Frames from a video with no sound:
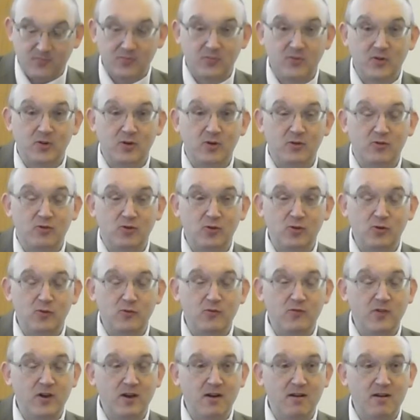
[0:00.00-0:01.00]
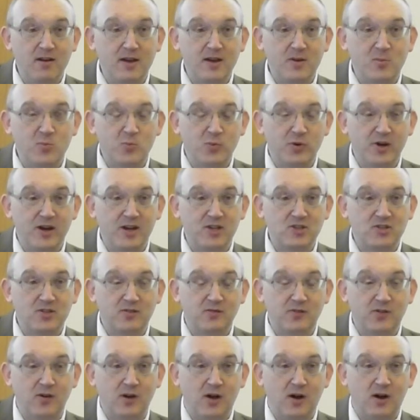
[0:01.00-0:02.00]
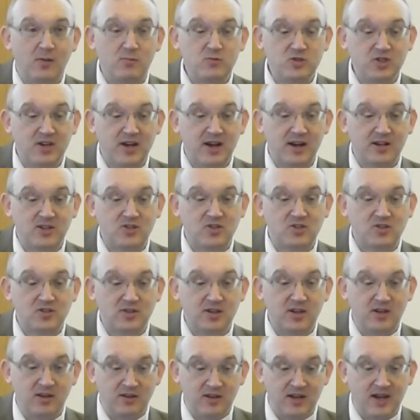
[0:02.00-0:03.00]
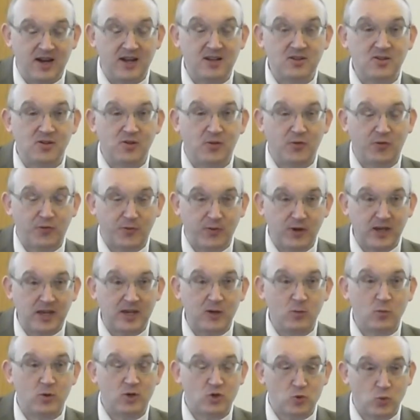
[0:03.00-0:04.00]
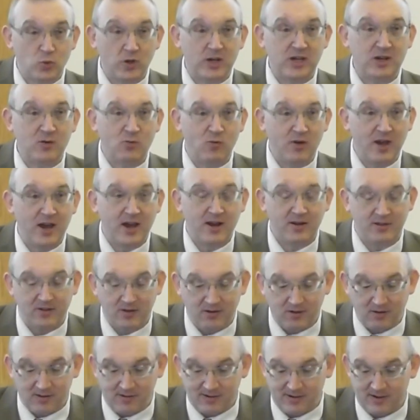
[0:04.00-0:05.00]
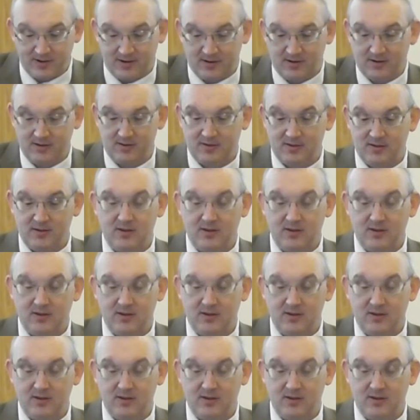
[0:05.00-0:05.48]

There are two very impressive objects in Daniel 3 which we read earlier.